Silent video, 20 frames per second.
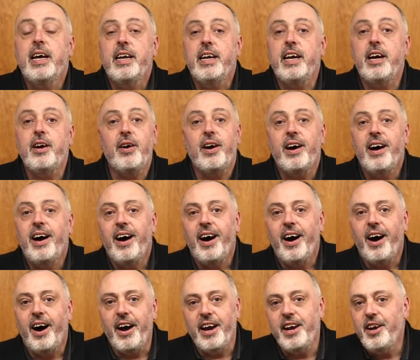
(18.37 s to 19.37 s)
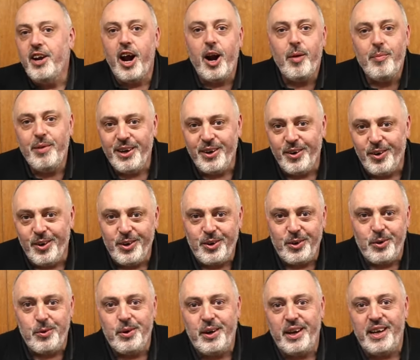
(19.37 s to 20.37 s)
Now, I normally don't
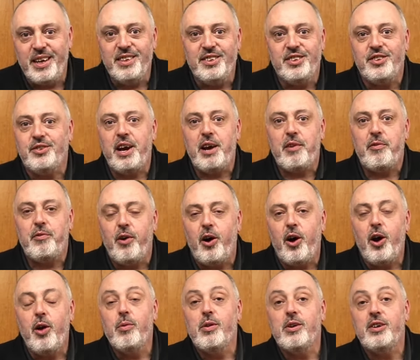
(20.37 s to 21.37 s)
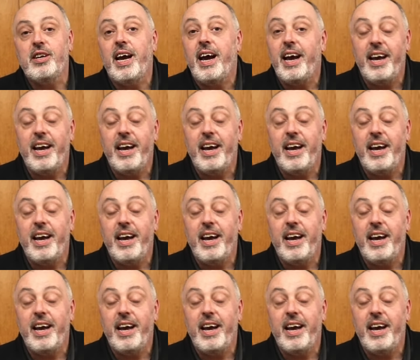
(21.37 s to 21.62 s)
do things straightforward,